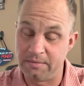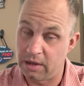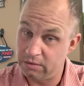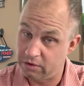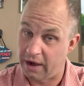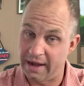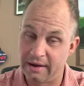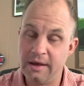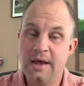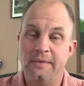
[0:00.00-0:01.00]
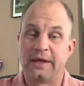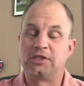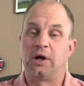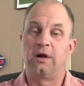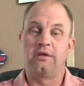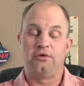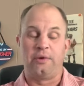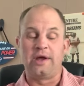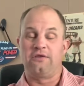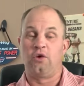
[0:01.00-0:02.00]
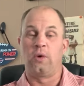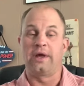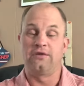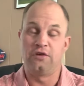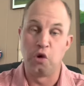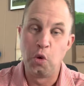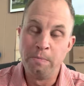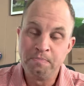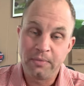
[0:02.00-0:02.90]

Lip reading: Now, granted, they started 3-22,